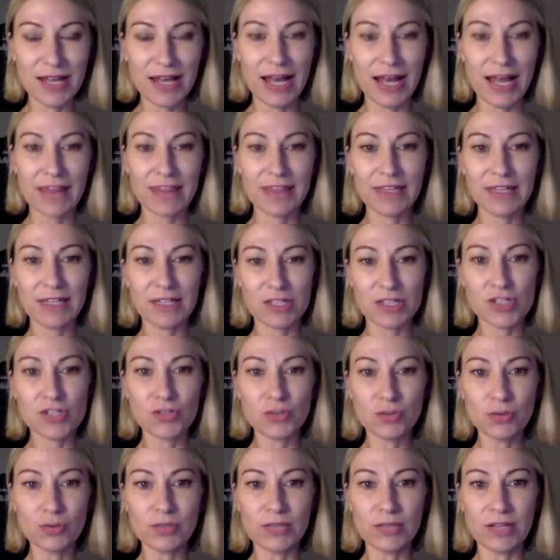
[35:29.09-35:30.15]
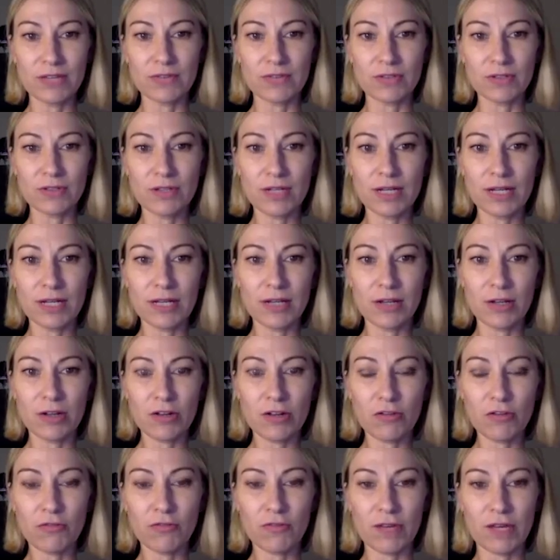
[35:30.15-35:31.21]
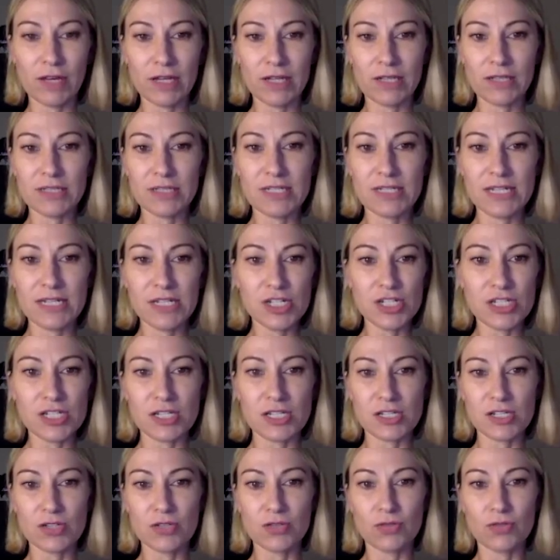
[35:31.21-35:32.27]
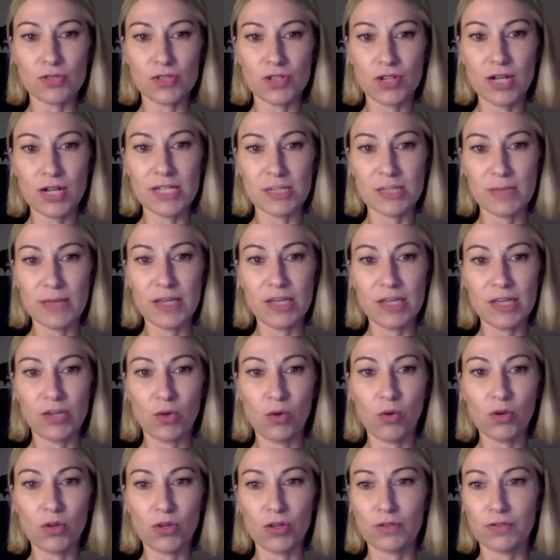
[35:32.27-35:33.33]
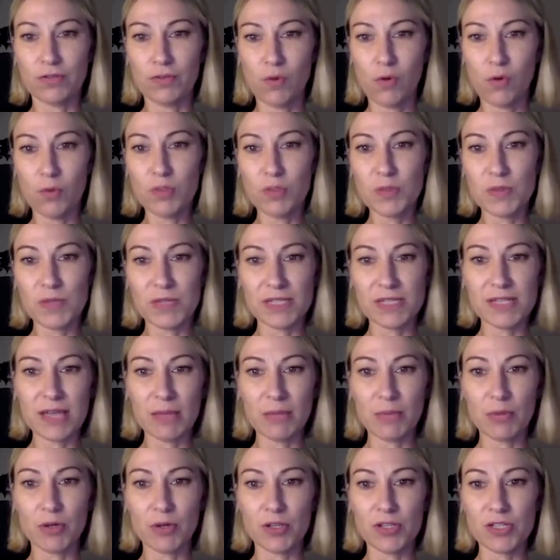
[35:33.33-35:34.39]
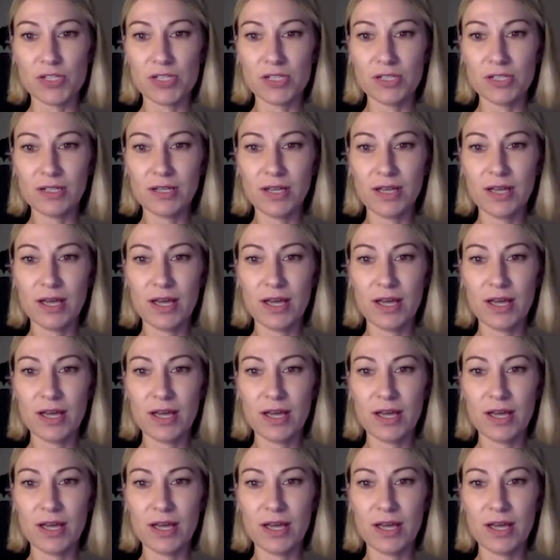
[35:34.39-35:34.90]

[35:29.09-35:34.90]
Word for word: I think at yeah. school level, a lot of uh, teachers and schools try to make you all conform to be the same person.